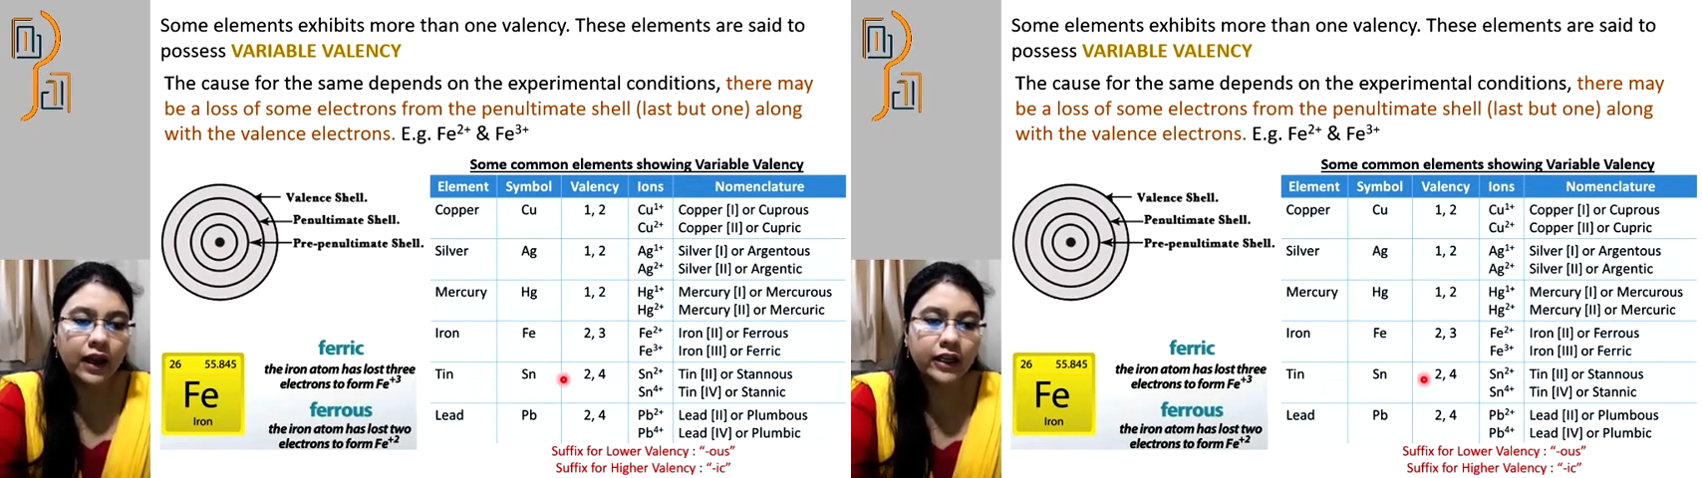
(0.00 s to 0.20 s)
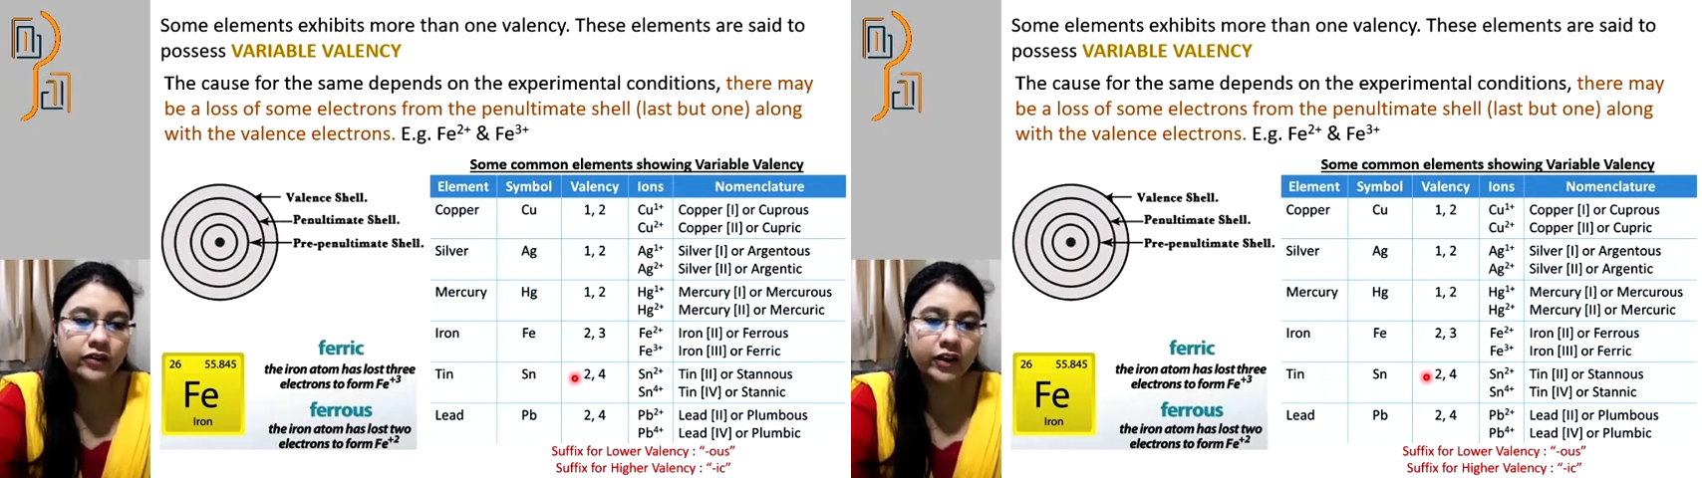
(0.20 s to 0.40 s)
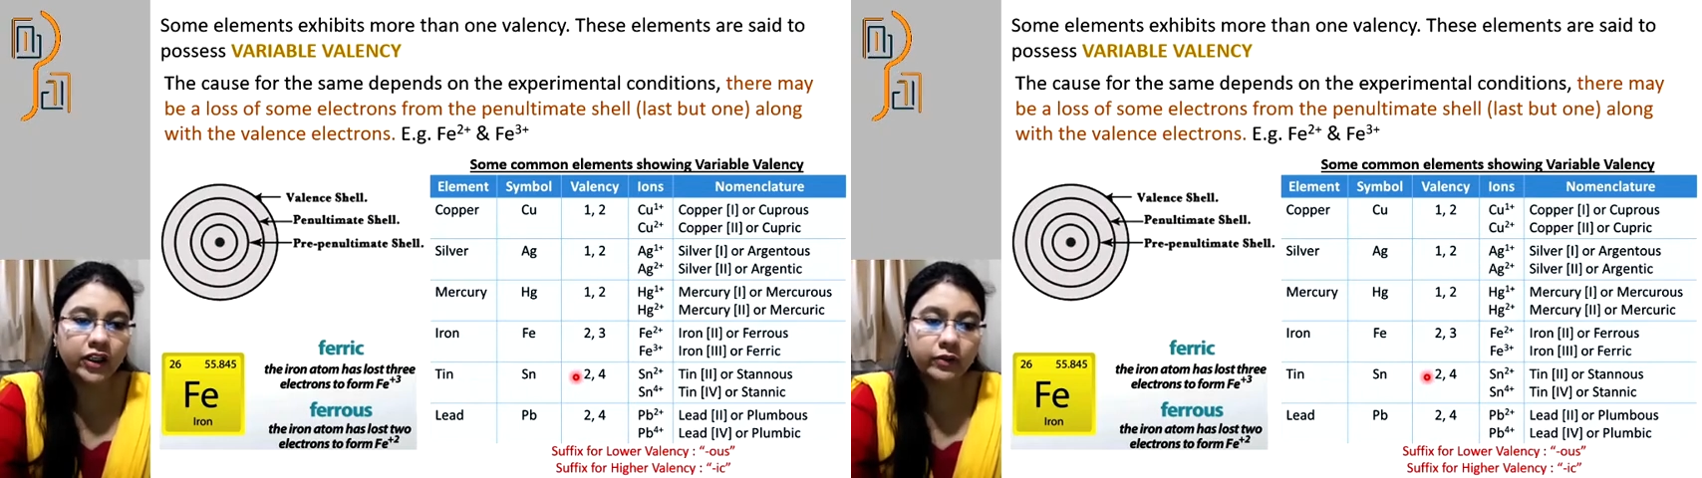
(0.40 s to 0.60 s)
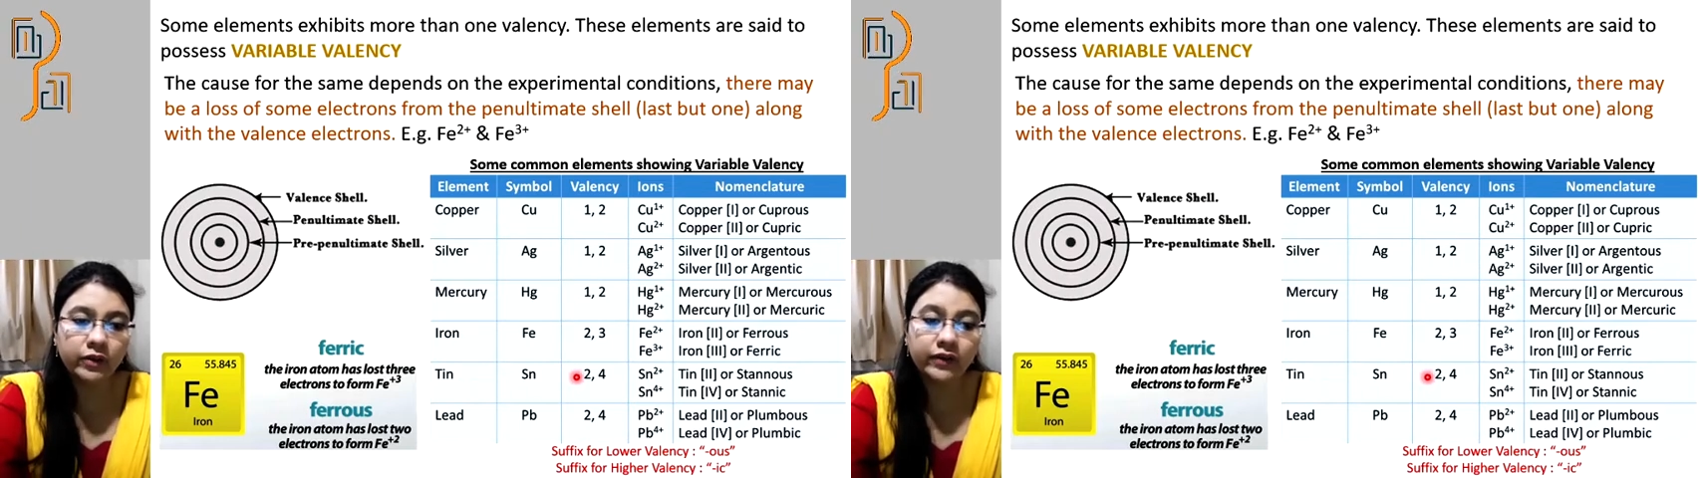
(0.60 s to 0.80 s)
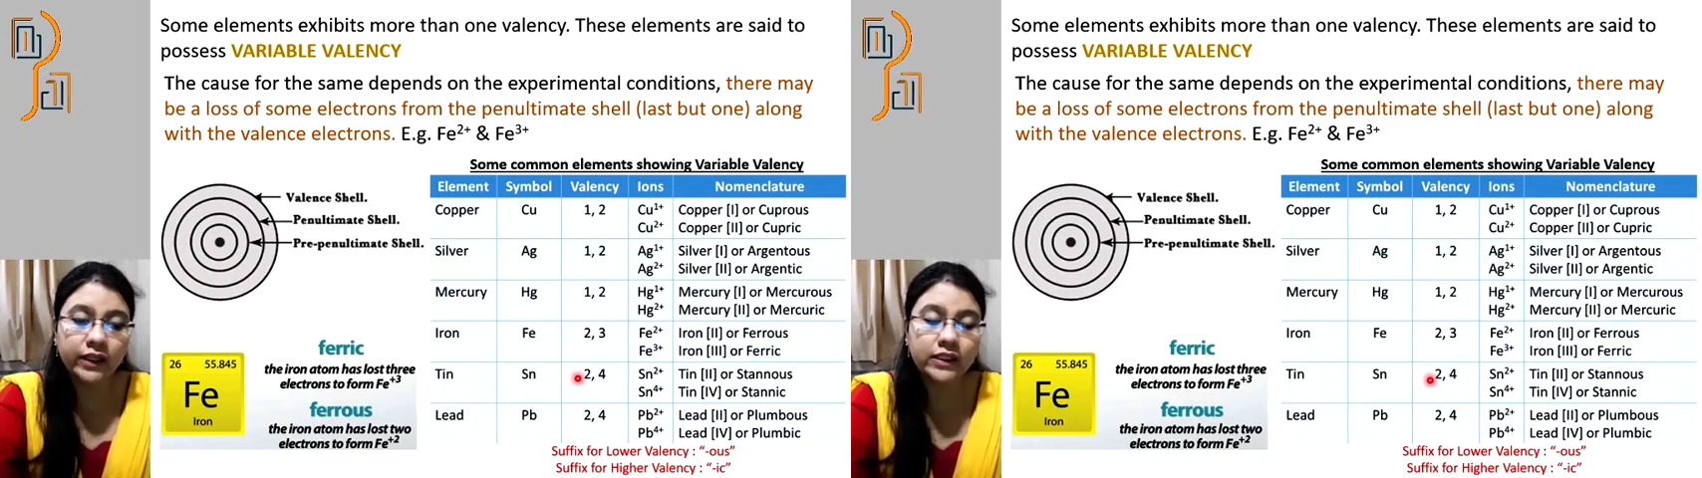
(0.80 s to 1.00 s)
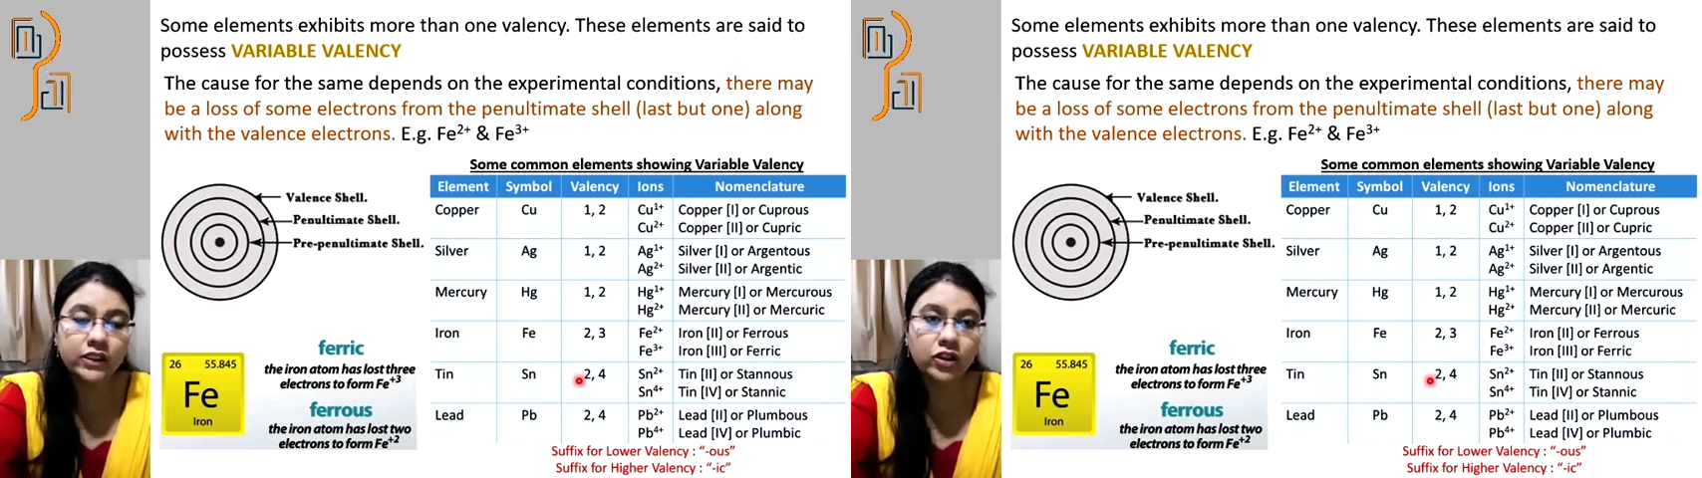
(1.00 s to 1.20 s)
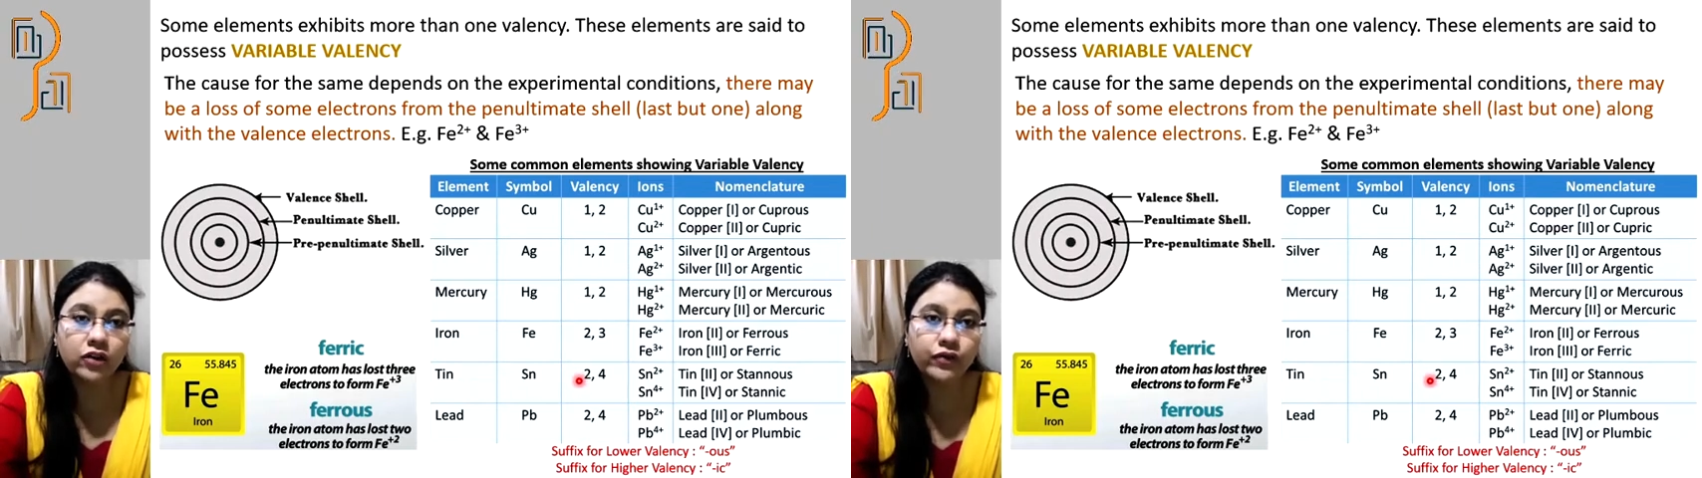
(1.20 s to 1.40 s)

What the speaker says: has variable valency